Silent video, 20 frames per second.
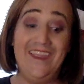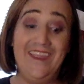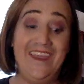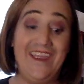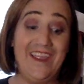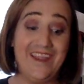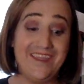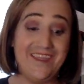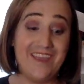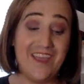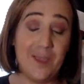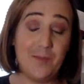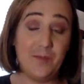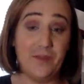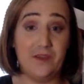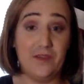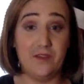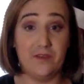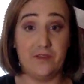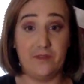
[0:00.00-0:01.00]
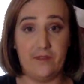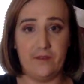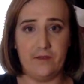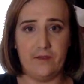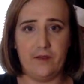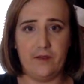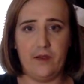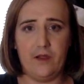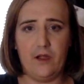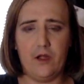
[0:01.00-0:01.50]
And then because the
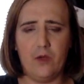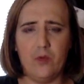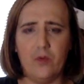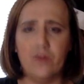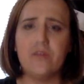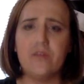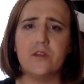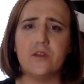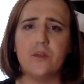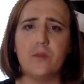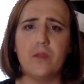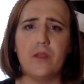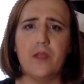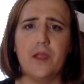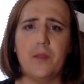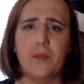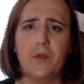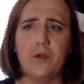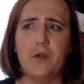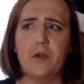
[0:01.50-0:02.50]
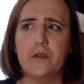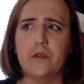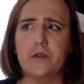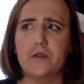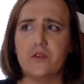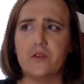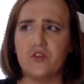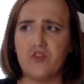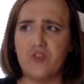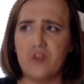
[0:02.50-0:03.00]
heroin's such a black market
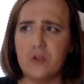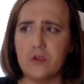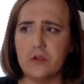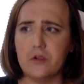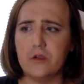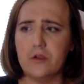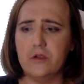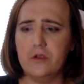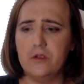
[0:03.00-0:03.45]
drug,